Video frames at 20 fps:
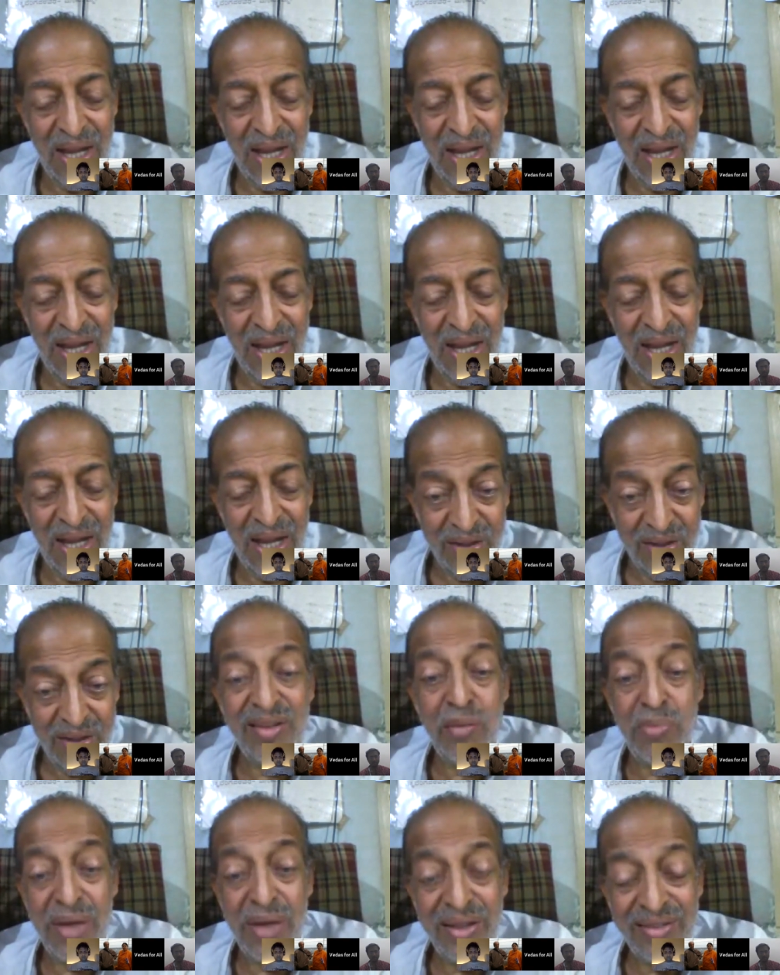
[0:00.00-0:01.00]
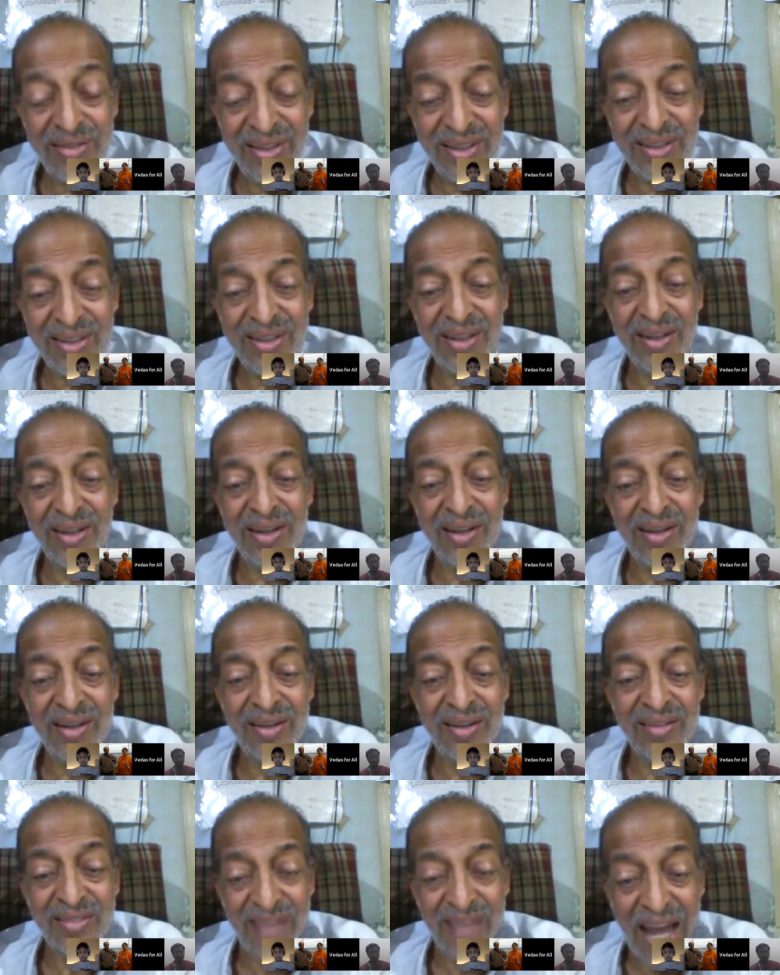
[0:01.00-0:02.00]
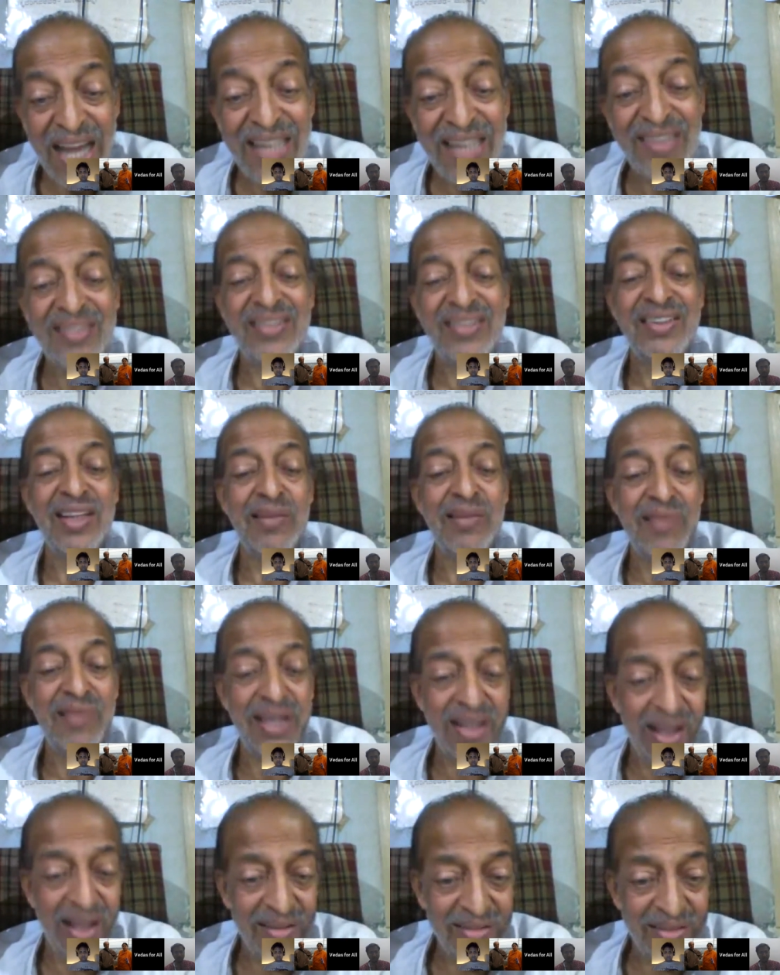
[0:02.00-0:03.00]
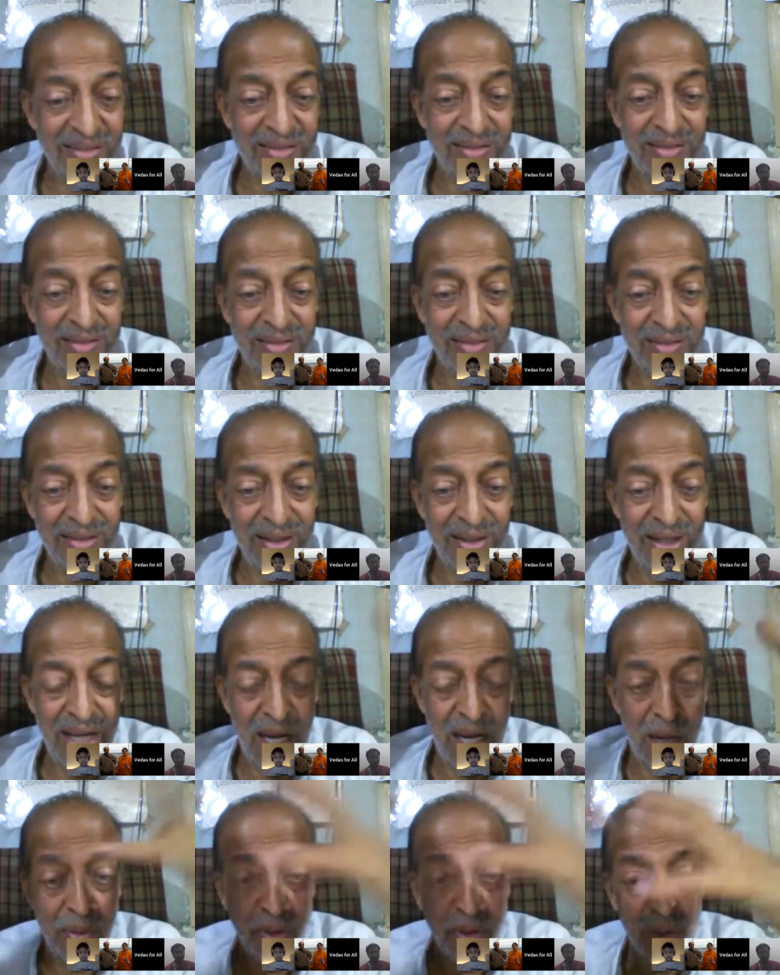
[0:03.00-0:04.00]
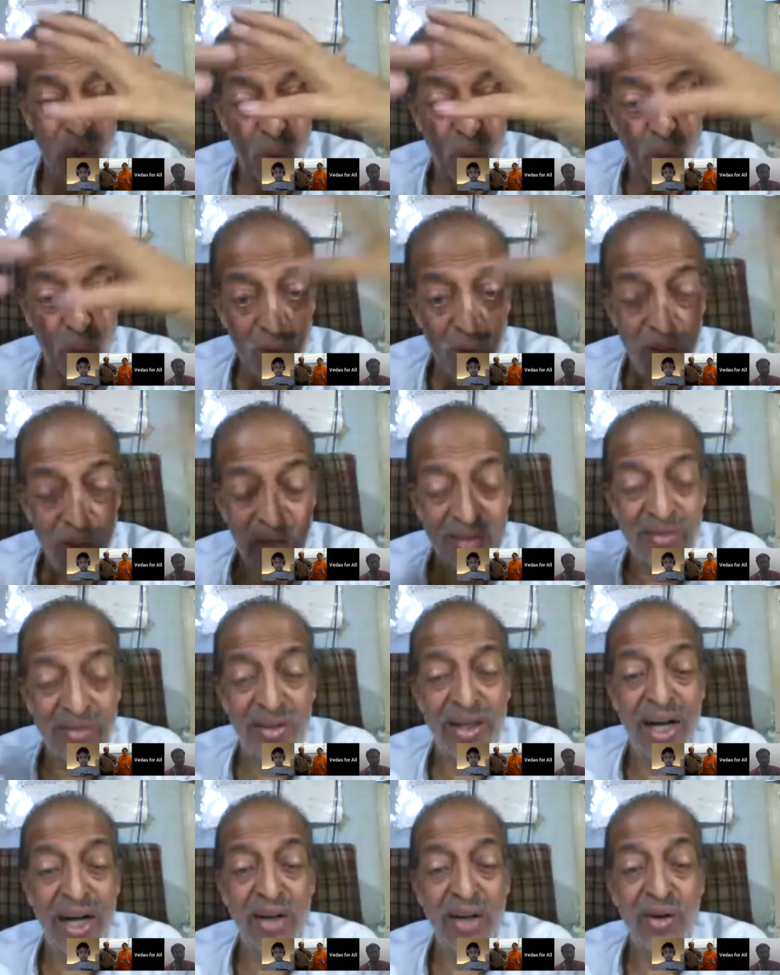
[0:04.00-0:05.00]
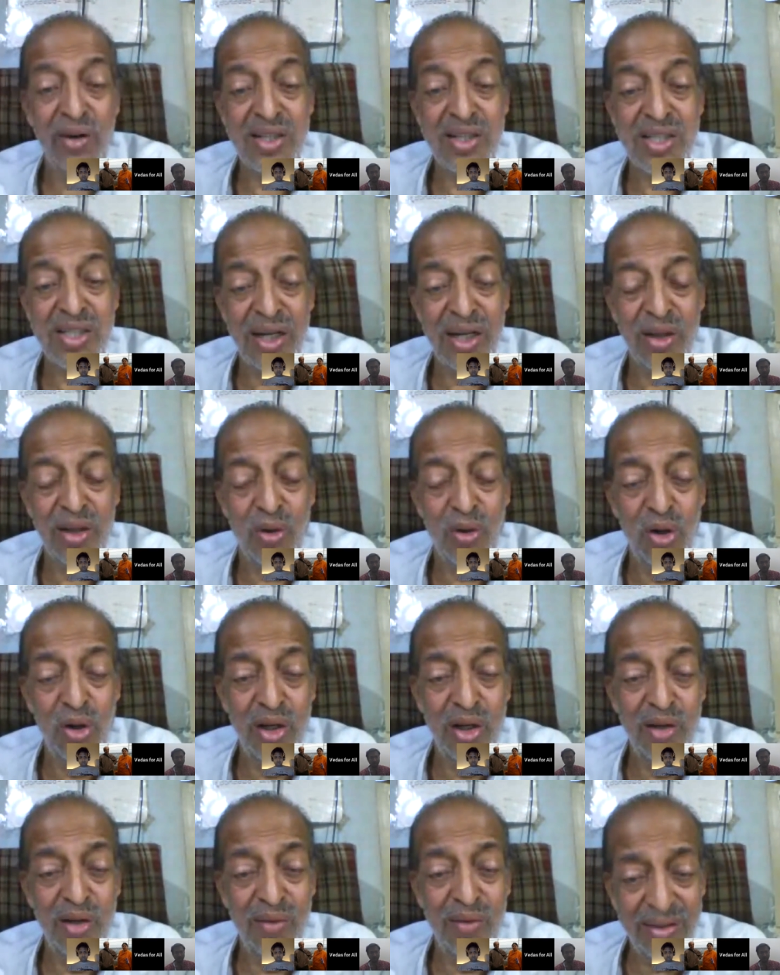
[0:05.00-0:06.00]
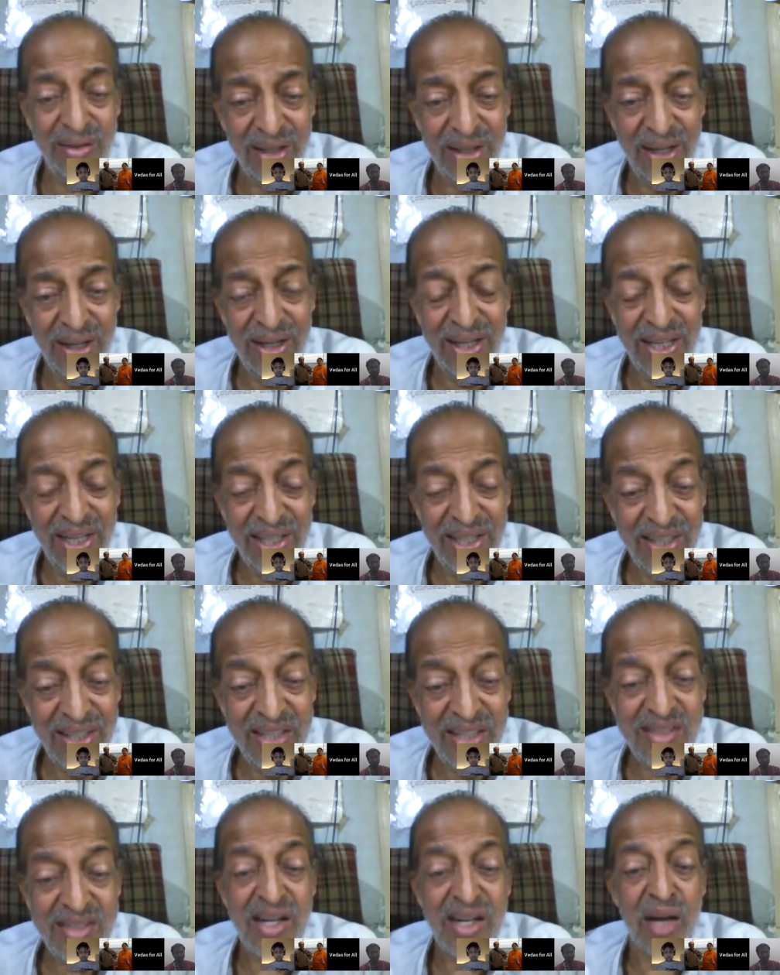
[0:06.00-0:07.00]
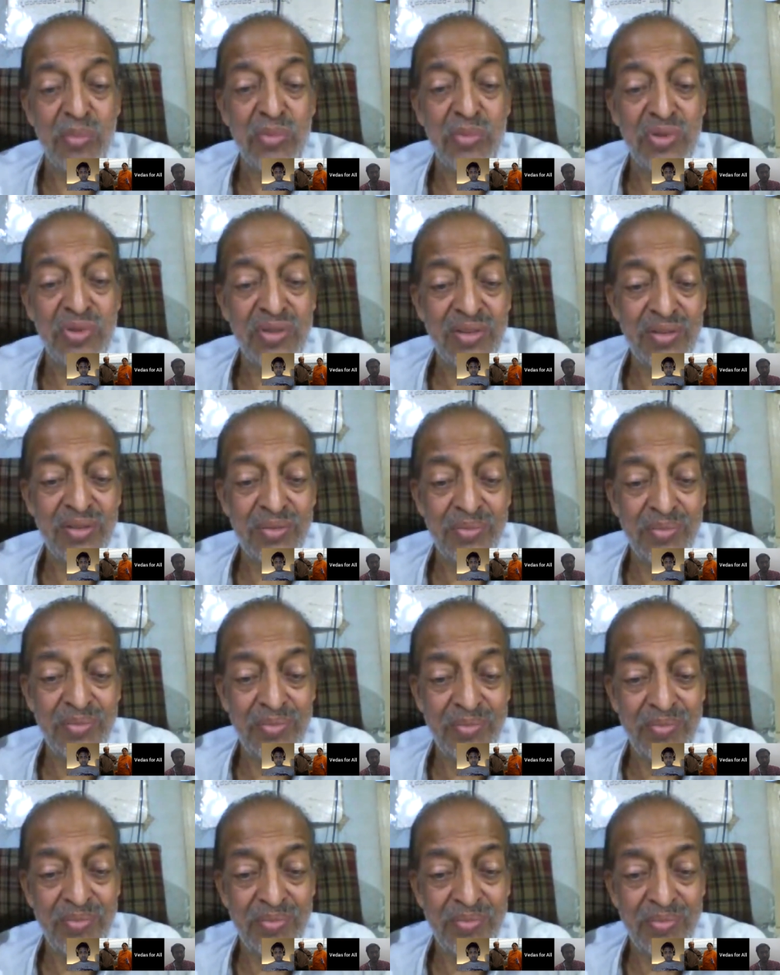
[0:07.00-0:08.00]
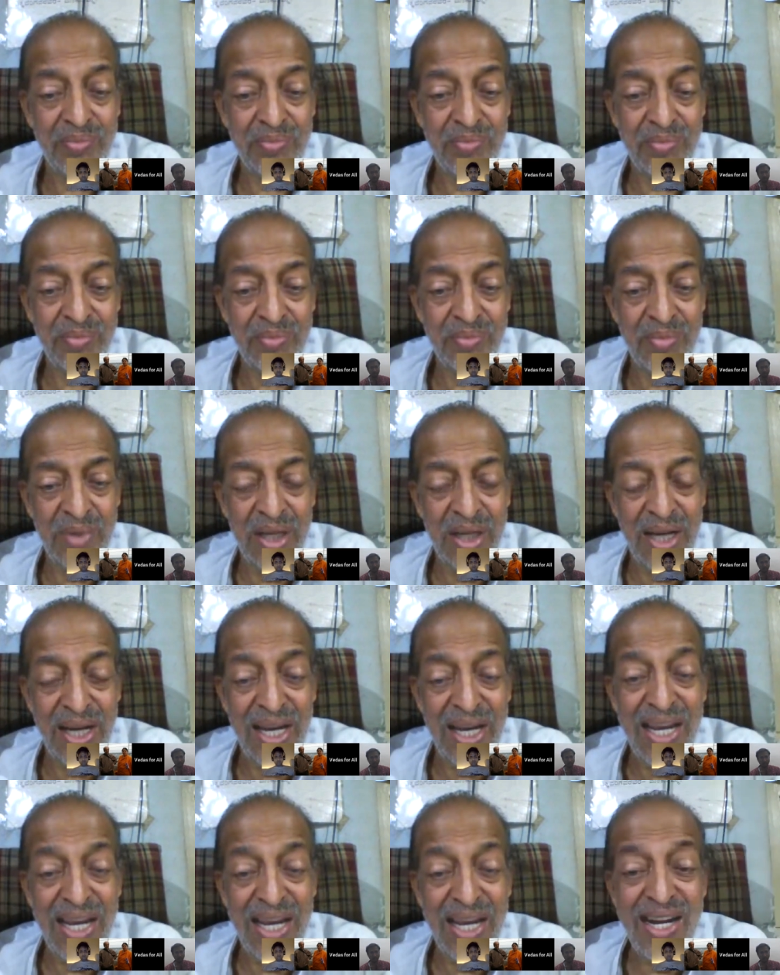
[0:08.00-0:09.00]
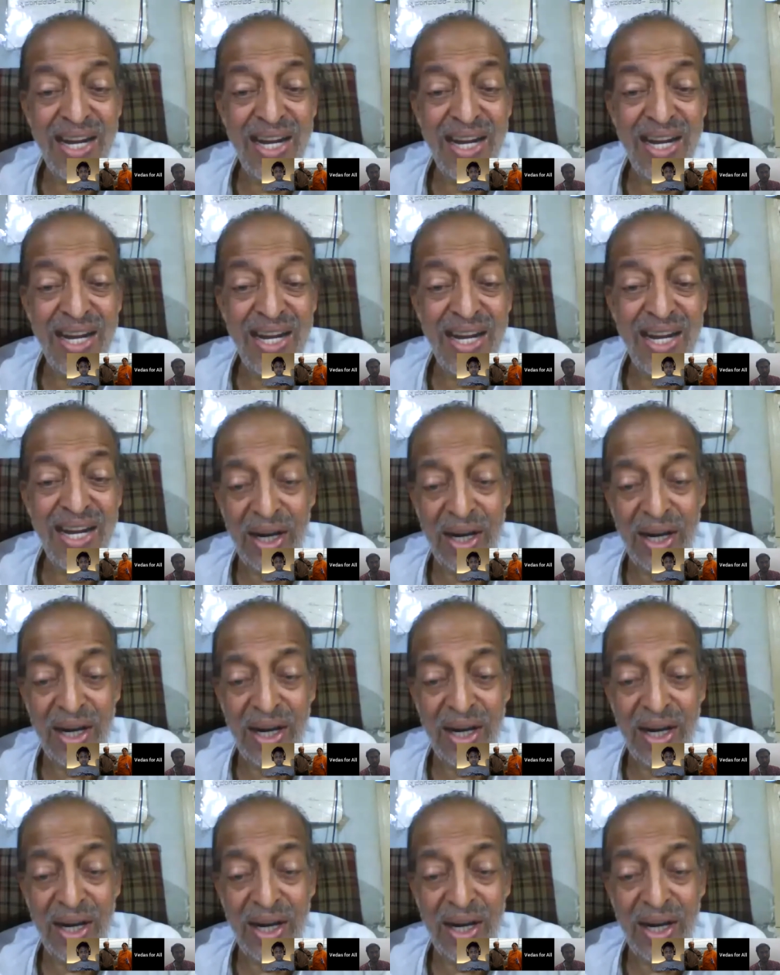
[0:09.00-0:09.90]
Now, this is the basic science in the Vedas about the whole universe. We try to understand the whole universe in these terms. Infallible.